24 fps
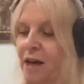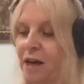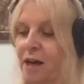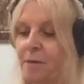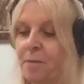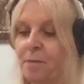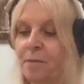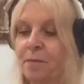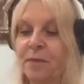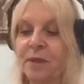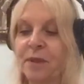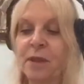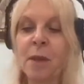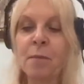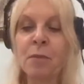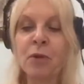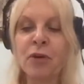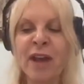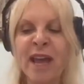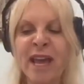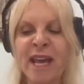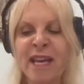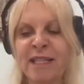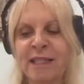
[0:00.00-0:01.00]
Number
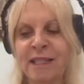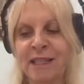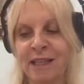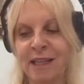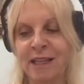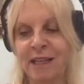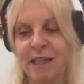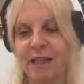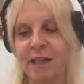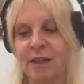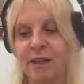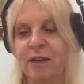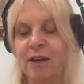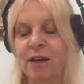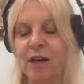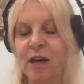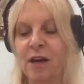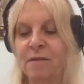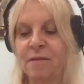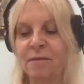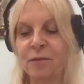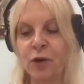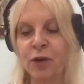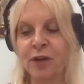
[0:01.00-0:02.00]
18,
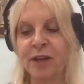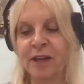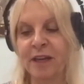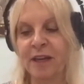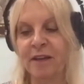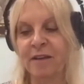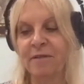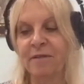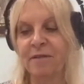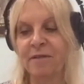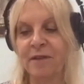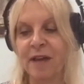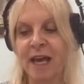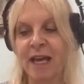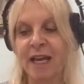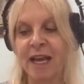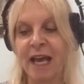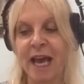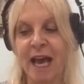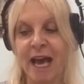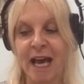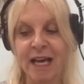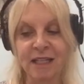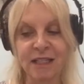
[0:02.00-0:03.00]
forgive and
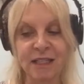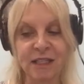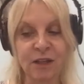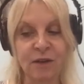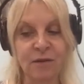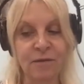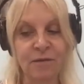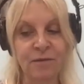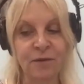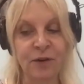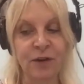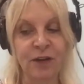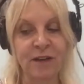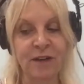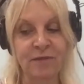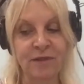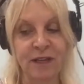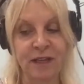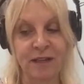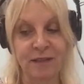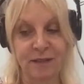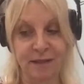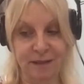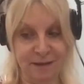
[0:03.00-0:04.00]
ask
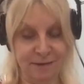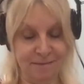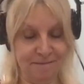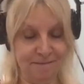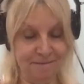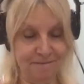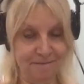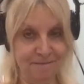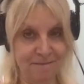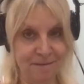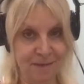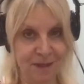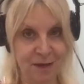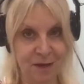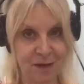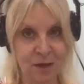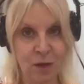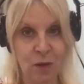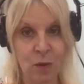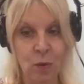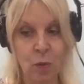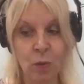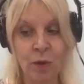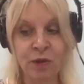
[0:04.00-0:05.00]
forgiveness.
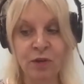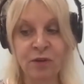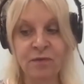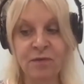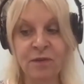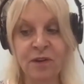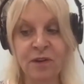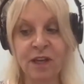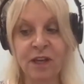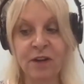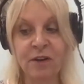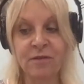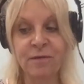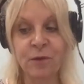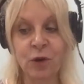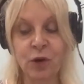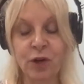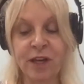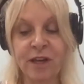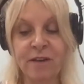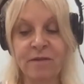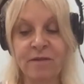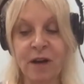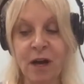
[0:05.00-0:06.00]
When you
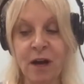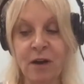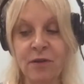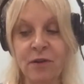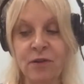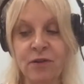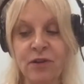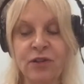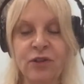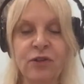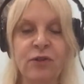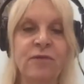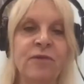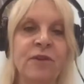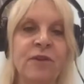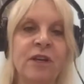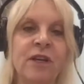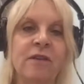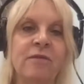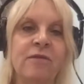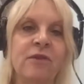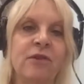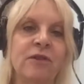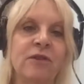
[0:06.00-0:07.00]
forgive others, you forgive
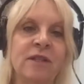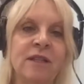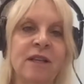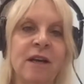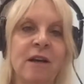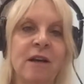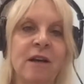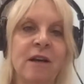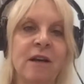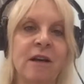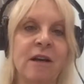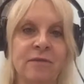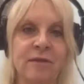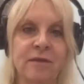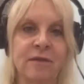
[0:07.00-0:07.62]
yourself.